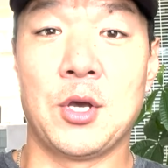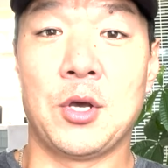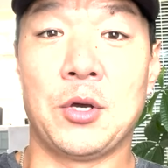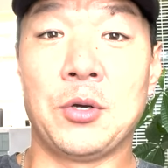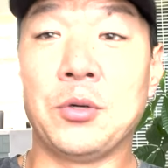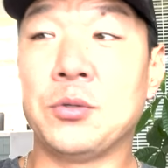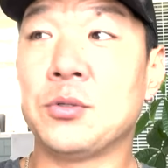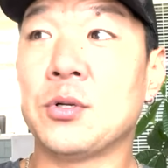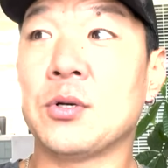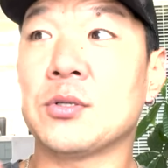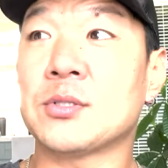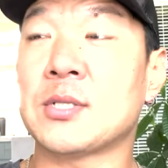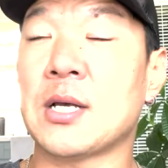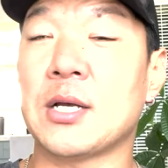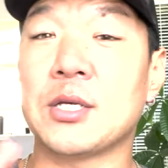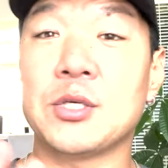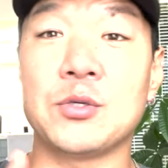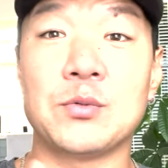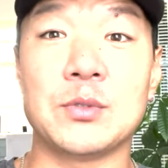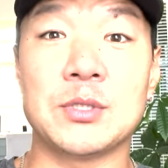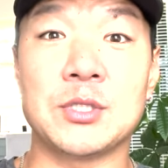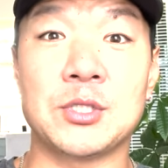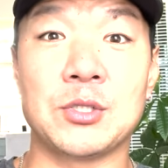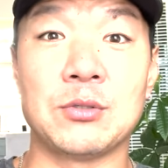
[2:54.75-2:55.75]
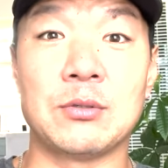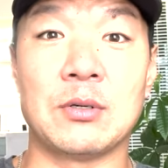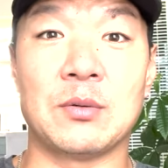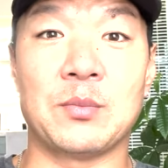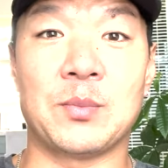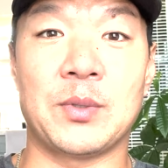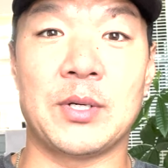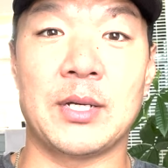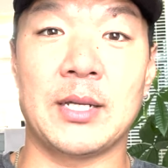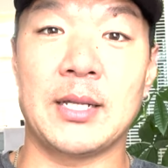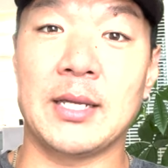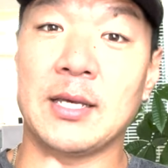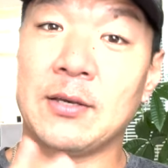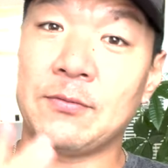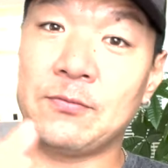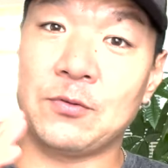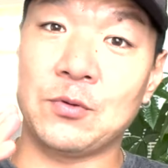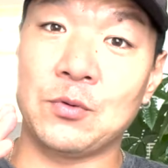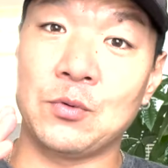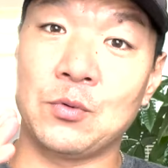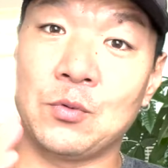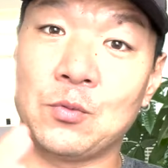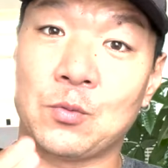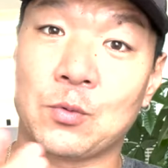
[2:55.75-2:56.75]
who knows how you would do it, but if
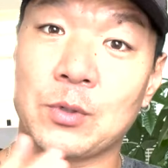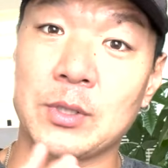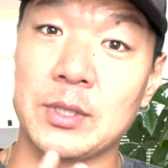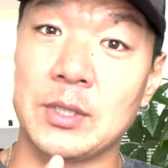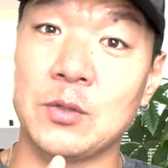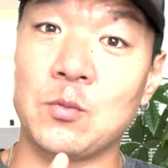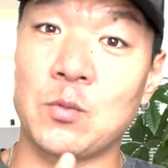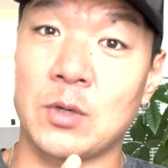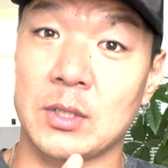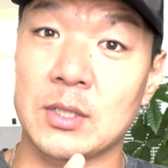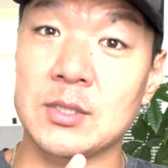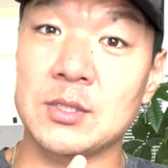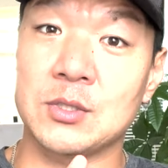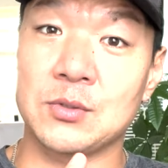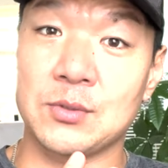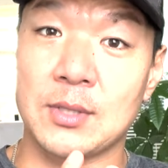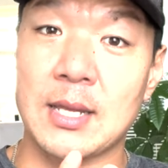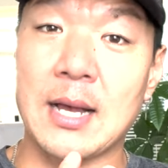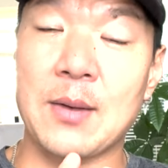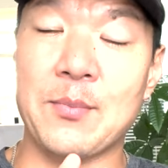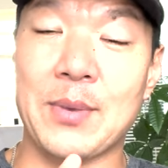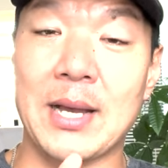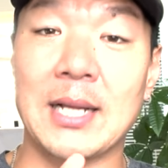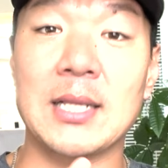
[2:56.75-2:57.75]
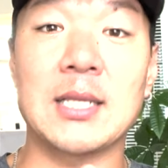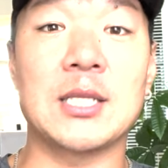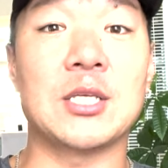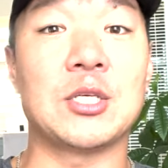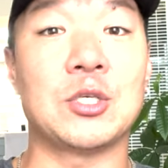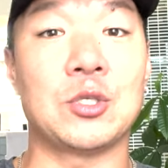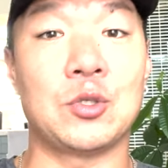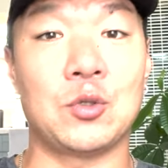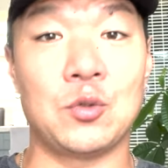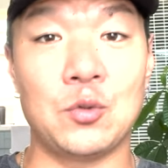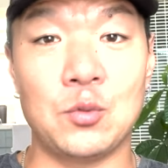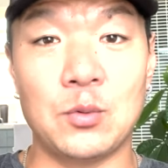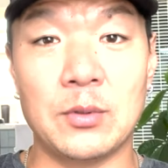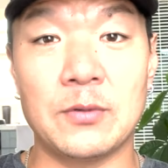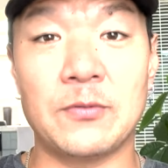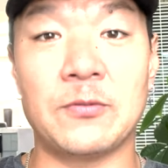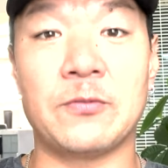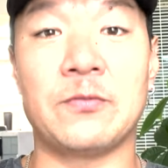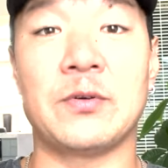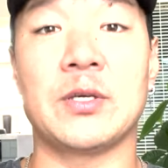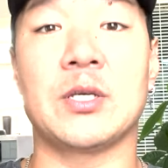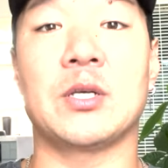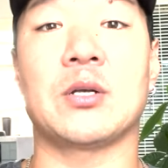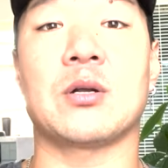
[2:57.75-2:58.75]
you really wanted to that badly, you would
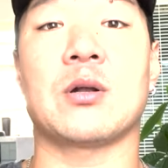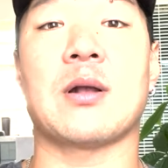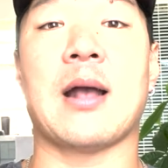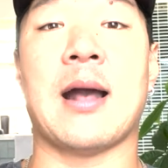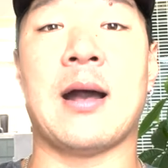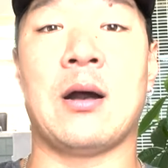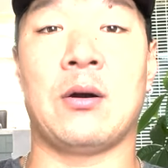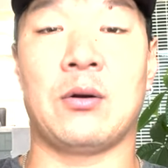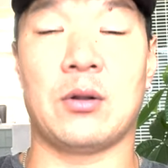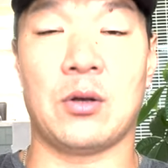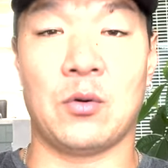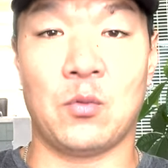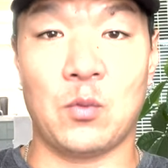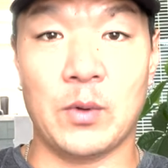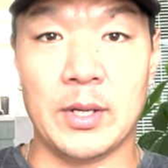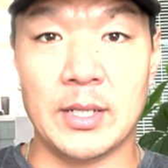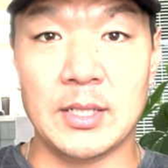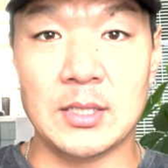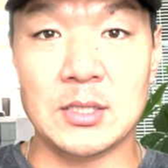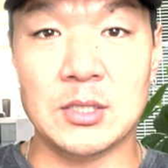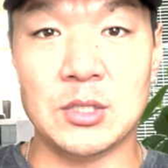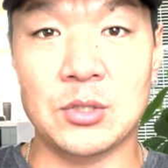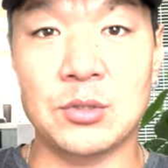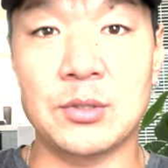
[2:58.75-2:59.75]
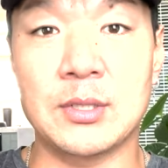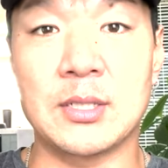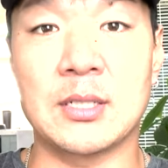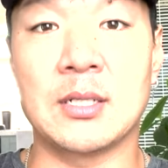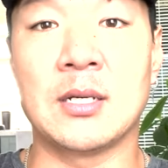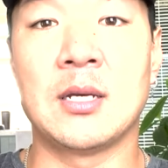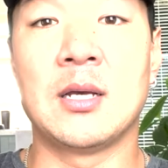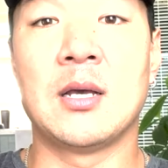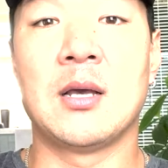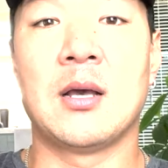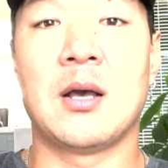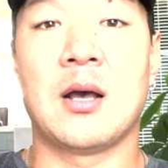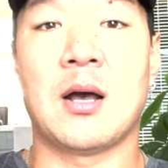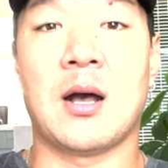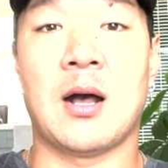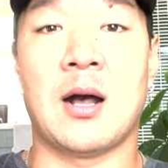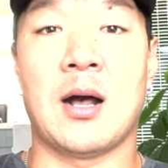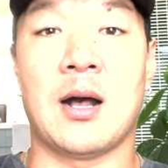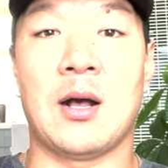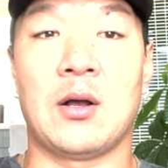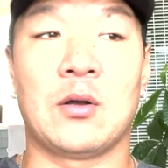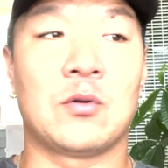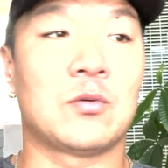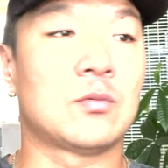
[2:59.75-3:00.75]
figure out a way to do it.
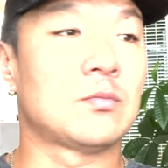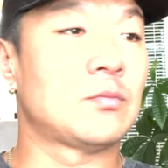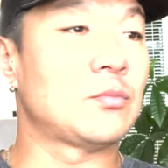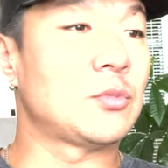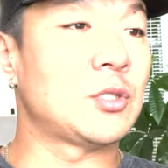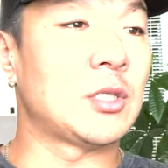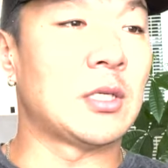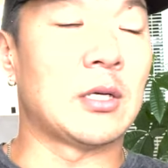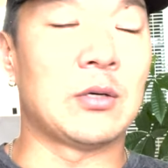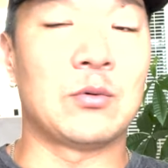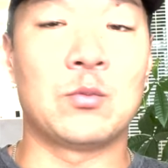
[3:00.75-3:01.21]
Uh, you know,